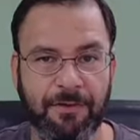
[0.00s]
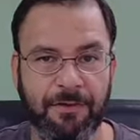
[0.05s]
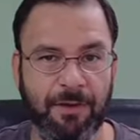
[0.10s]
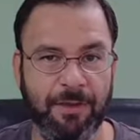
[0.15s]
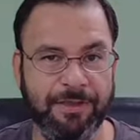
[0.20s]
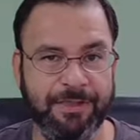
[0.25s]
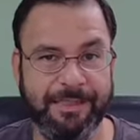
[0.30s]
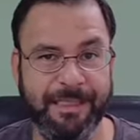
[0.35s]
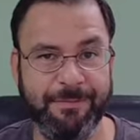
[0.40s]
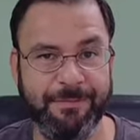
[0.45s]

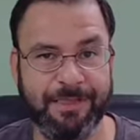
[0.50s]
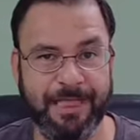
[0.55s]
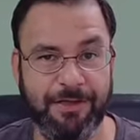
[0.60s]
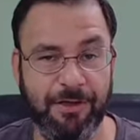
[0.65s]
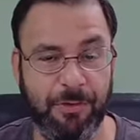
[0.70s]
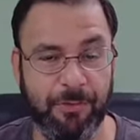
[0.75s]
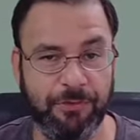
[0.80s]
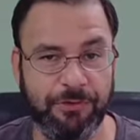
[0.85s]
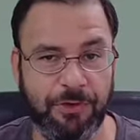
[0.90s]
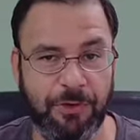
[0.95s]
it seems like
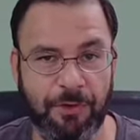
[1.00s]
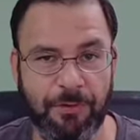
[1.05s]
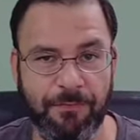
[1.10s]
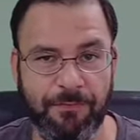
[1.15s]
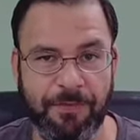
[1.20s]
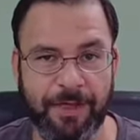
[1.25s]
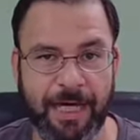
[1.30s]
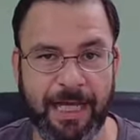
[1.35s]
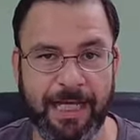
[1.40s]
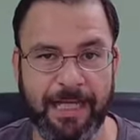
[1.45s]
almost
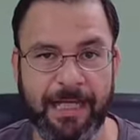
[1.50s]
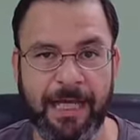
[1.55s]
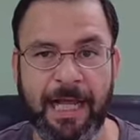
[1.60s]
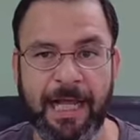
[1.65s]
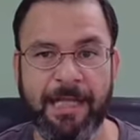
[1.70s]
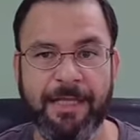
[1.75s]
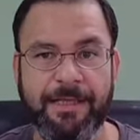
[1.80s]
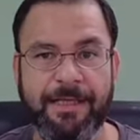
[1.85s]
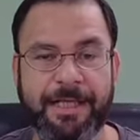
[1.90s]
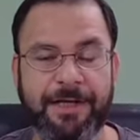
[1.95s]
overnight
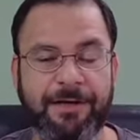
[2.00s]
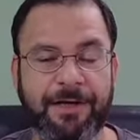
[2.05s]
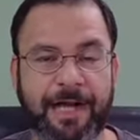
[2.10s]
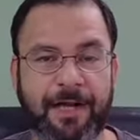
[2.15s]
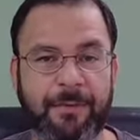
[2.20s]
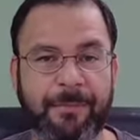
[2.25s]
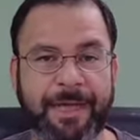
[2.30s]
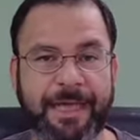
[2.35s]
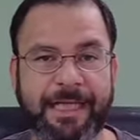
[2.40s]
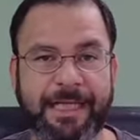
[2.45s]
they're
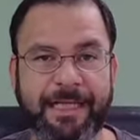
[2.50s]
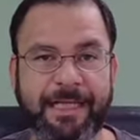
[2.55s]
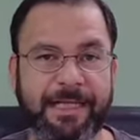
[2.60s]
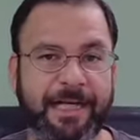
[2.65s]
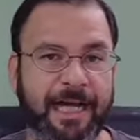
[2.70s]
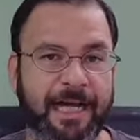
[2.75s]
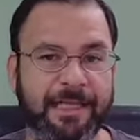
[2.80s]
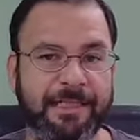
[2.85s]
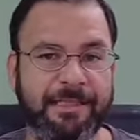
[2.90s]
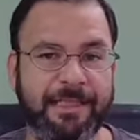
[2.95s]
now making
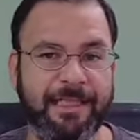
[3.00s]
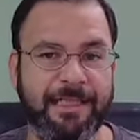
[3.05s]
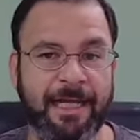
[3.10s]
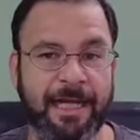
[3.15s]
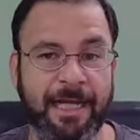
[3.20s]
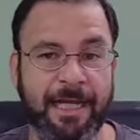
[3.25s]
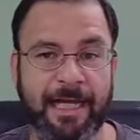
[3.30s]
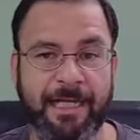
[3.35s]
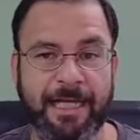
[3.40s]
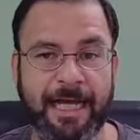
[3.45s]
content
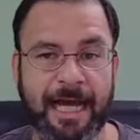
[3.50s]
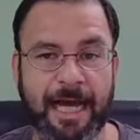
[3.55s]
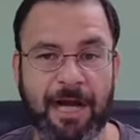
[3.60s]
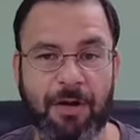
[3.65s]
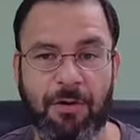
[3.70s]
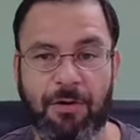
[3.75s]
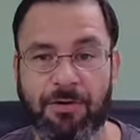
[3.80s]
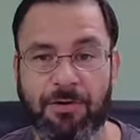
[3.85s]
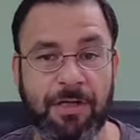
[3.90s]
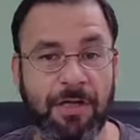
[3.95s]
on
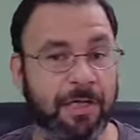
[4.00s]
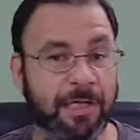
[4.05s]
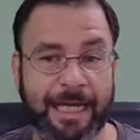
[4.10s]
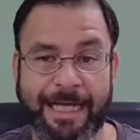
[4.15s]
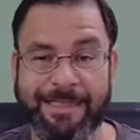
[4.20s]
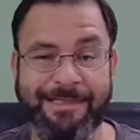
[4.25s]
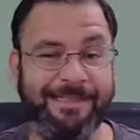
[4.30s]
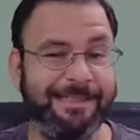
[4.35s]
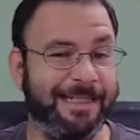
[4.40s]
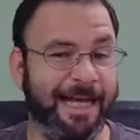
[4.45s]
how
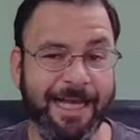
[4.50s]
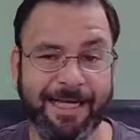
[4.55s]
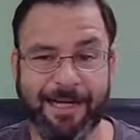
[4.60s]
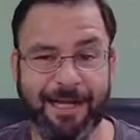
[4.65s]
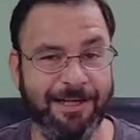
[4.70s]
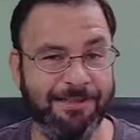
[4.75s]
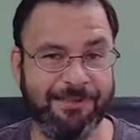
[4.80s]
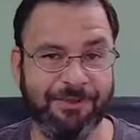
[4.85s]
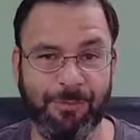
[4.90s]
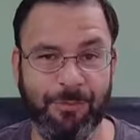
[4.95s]
it's not
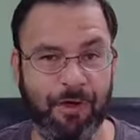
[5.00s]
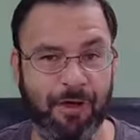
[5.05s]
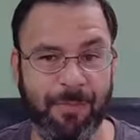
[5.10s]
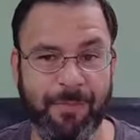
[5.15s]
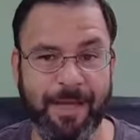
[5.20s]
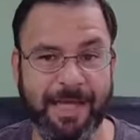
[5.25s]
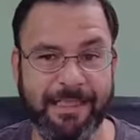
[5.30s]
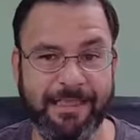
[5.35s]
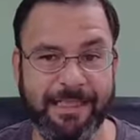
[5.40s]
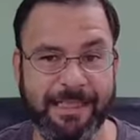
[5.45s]
awesome or
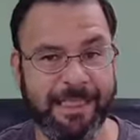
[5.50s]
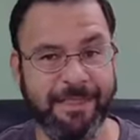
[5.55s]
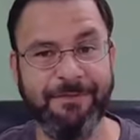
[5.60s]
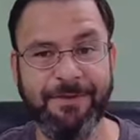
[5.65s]
amazing,